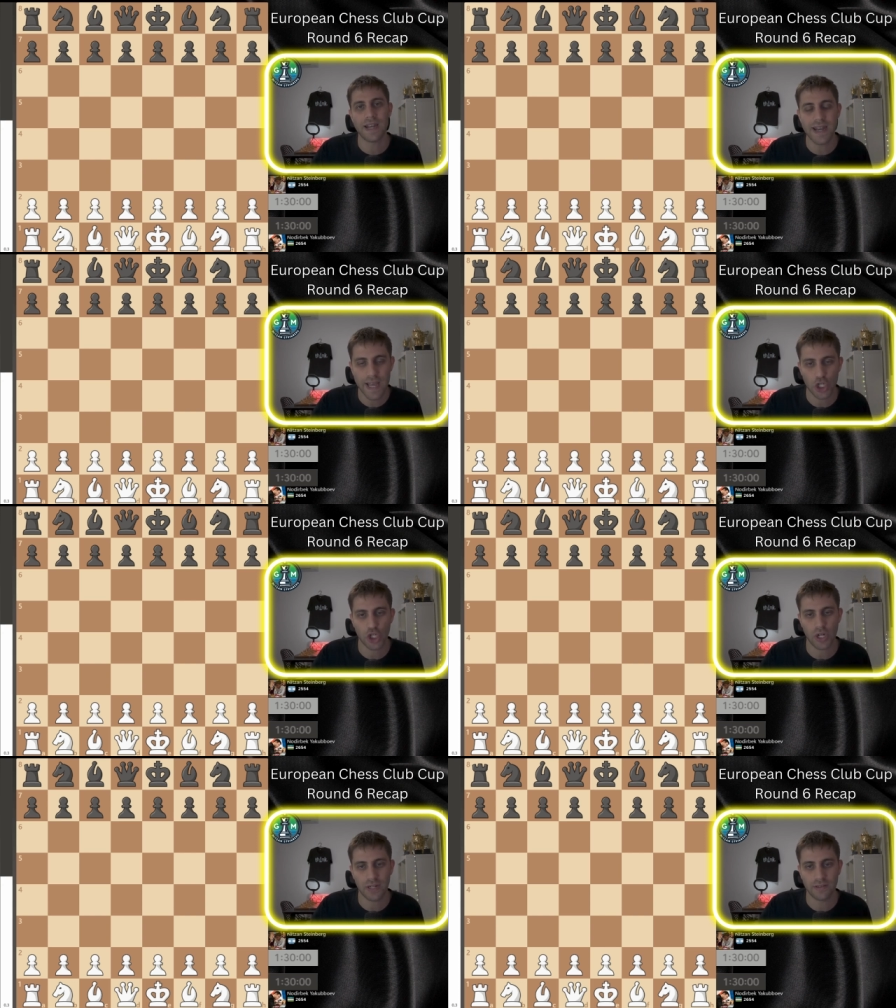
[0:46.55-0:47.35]

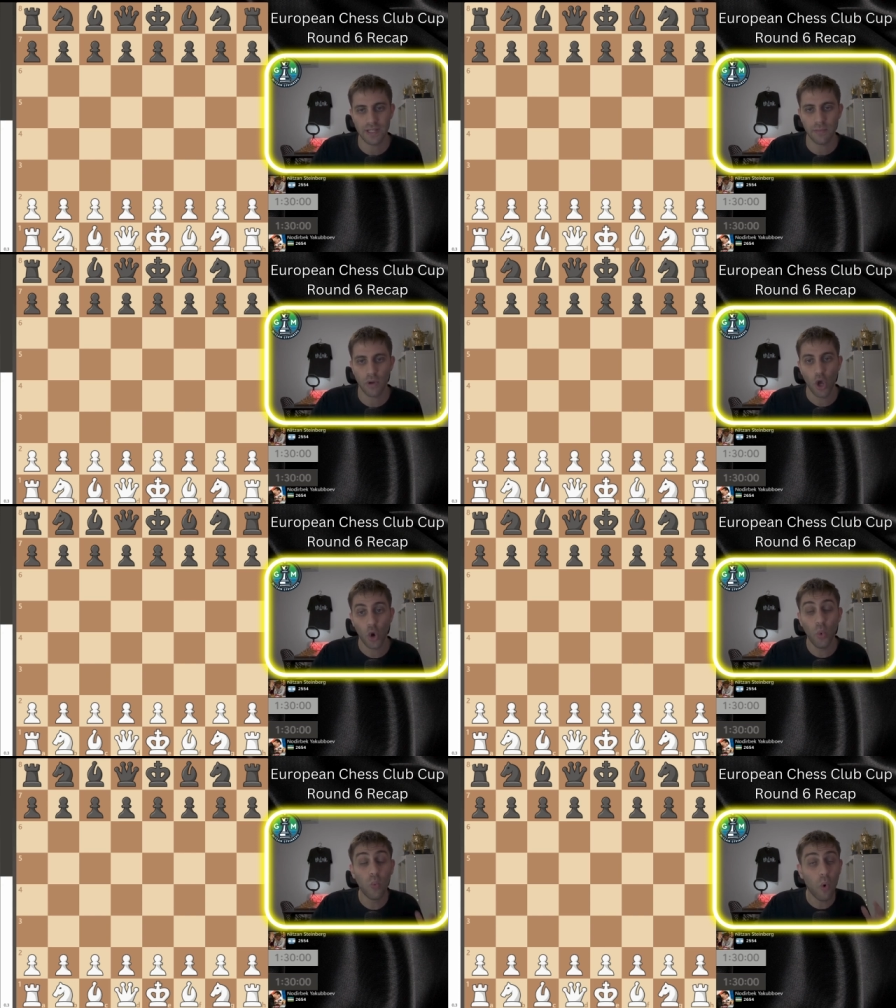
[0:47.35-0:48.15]
national team
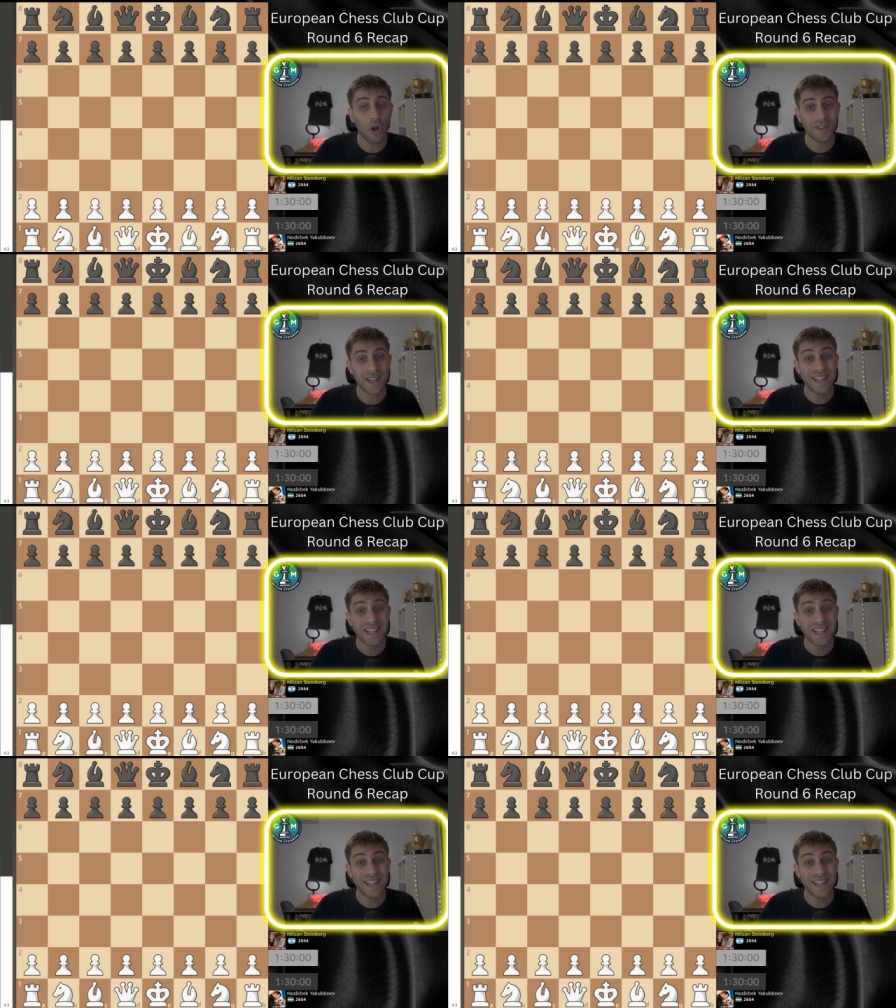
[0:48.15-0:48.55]
who won